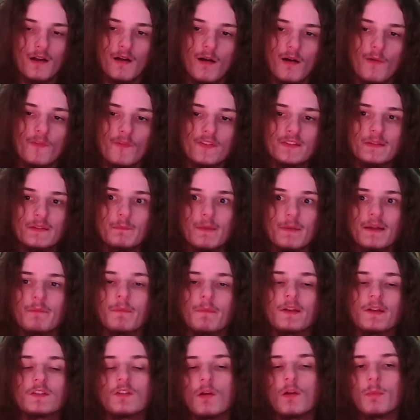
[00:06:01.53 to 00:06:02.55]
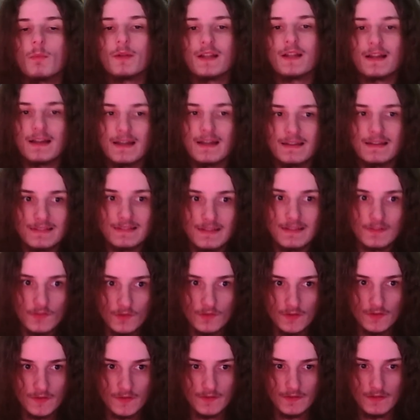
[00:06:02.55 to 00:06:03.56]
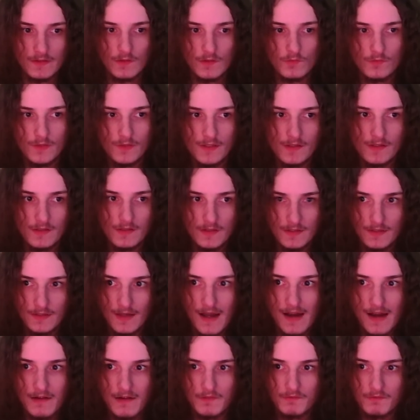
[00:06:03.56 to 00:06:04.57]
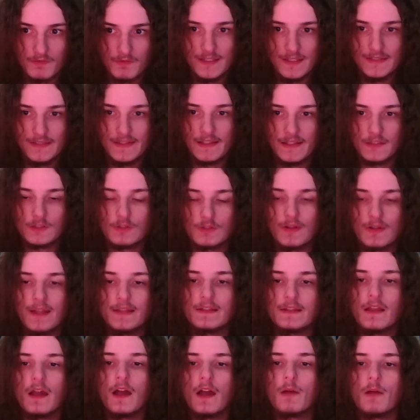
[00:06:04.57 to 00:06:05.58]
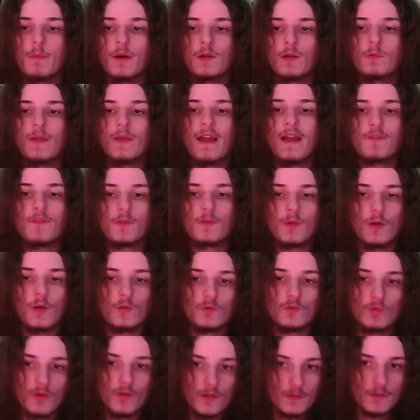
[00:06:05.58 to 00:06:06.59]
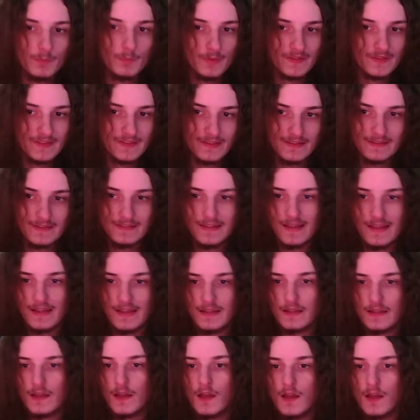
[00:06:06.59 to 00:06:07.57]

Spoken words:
Obviously, my Soulbound Arcana sets on this account here aren't really that great, but we have around 200% attack,